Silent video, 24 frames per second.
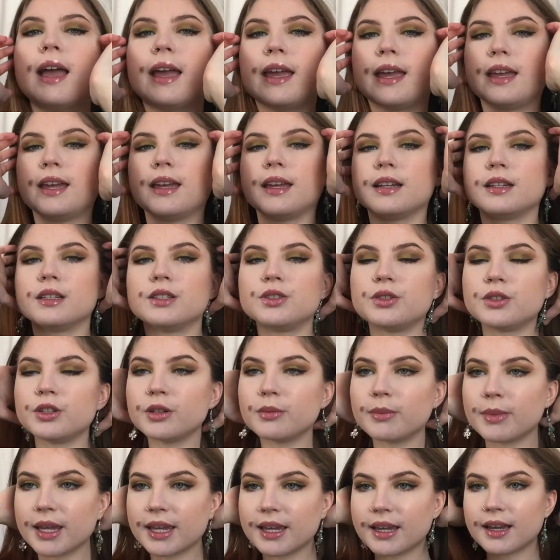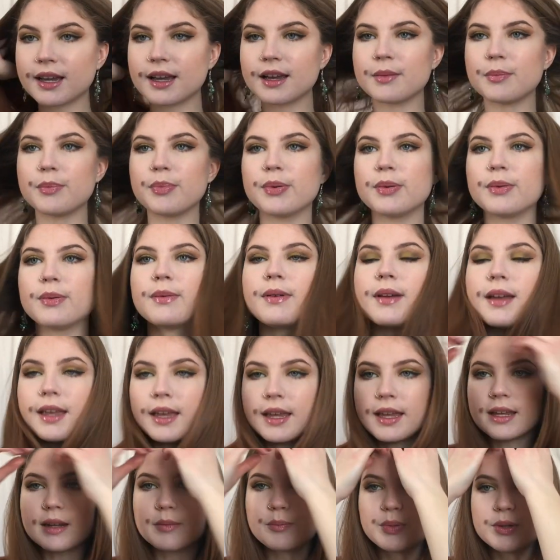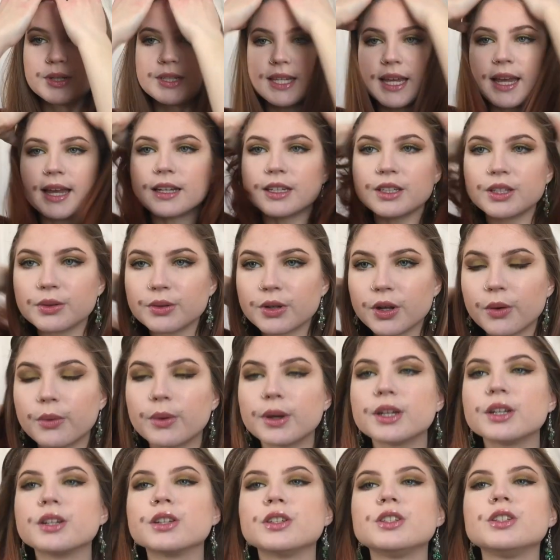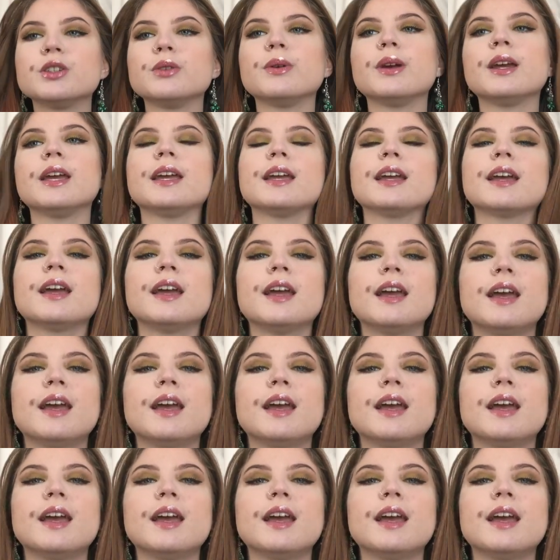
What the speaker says: and do your makeup and pretend you know what you're doing,